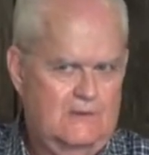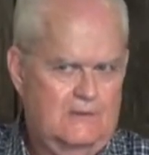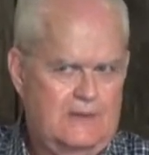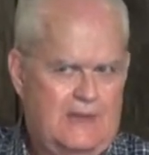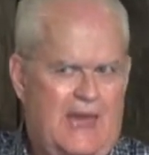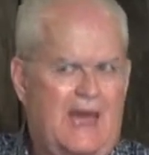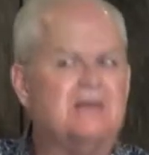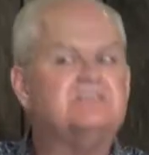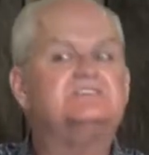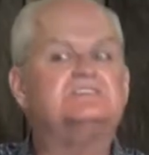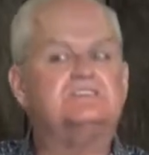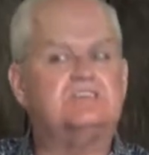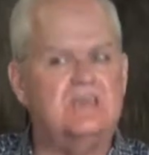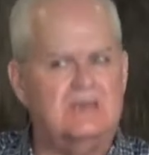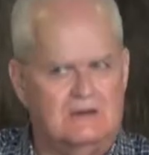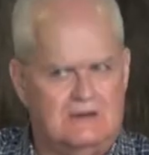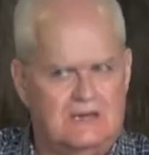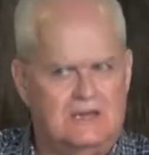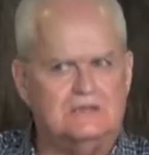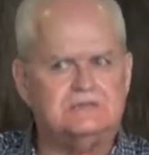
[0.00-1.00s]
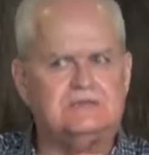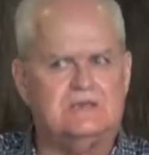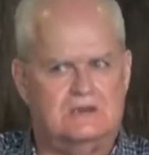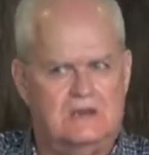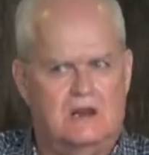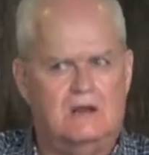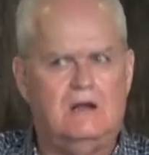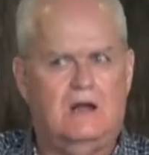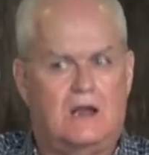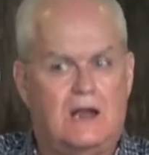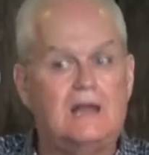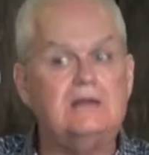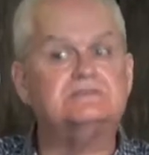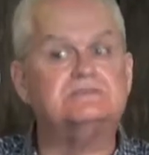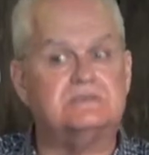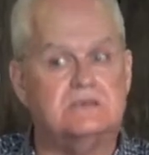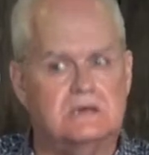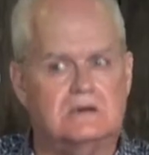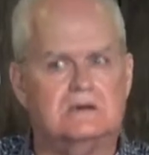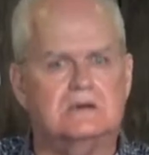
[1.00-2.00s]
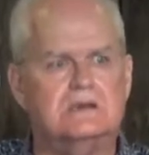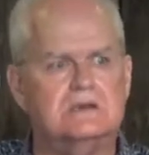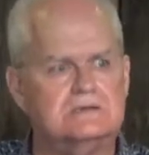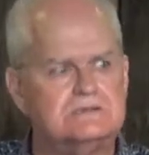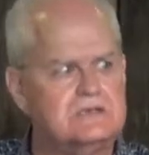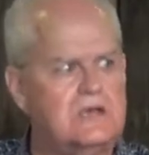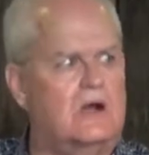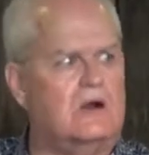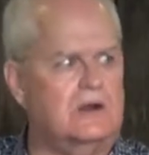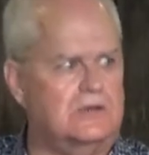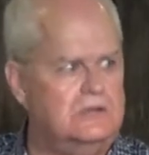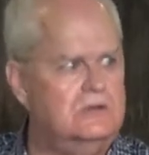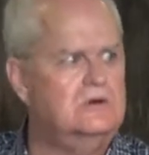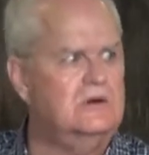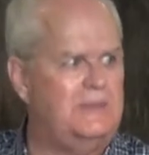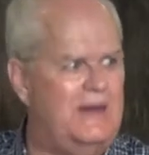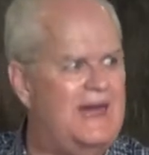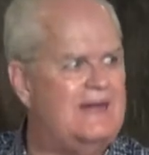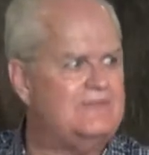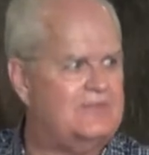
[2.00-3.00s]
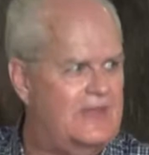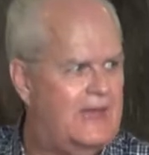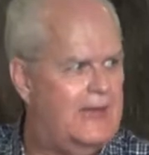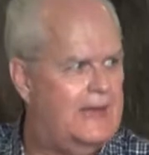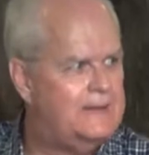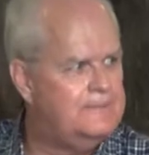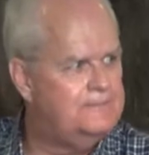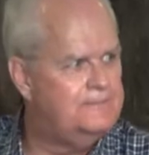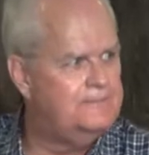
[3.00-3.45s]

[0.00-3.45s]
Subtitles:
How serious are you about that?